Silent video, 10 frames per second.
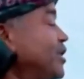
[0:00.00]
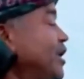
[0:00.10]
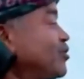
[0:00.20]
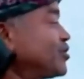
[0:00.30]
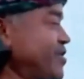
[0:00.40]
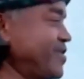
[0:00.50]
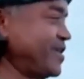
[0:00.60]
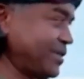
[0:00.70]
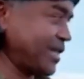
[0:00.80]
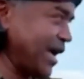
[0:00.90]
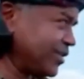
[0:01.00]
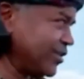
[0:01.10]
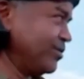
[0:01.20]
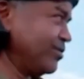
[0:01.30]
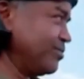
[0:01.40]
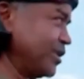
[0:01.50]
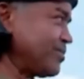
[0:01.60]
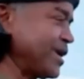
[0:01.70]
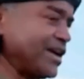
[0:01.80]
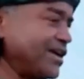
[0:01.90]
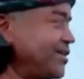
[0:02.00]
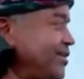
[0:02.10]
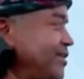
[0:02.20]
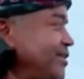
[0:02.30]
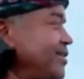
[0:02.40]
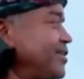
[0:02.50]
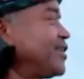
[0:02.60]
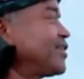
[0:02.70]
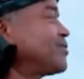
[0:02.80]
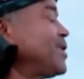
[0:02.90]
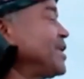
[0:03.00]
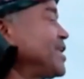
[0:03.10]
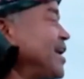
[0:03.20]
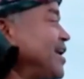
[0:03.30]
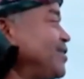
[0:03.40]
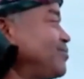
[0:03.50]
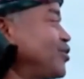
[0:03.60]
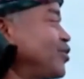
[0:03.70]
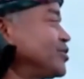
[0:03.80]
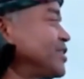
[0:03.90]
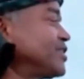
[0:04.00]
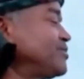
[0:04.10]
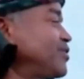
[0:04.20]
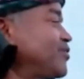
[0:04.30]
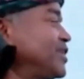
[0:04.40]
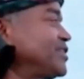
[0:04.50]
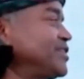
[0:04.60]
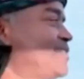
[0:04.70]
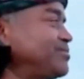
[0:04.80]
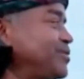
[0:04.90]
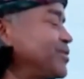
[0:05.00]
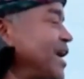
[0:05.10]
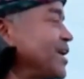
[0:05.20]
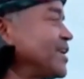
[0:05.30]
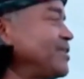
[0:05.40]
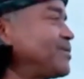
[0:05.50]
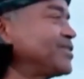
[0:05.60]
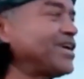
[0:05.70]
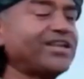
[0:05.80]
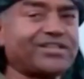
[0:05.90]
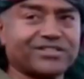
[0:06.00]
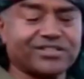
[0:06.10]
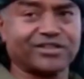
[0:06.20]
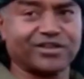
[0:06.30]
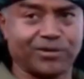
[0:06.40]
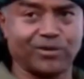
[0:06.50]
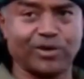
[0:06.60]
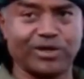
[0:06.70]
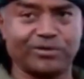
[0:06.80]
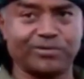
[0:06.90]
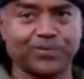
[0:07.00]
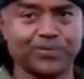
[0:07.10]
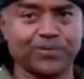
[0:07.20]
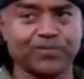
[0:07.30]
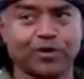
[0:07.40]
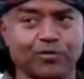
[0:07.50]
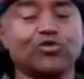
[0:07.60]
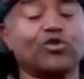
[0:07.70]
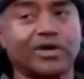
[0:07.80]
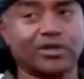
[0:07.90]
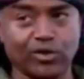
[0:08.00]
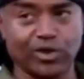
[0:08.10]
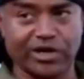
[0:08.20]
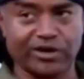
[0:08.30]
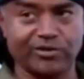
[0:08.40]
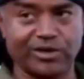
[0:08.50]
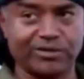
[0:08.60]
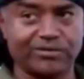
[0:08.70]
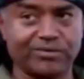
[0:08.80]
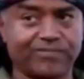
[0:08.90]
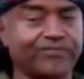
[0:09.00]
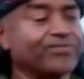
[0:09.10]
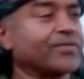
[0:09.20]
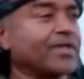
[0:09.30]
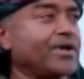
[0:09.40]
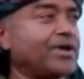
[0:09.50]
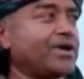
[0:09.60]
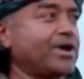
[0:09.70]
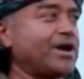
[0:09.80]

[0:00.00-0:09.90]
and by external forces, forces of Eritrea, is huge, huge and, appalling.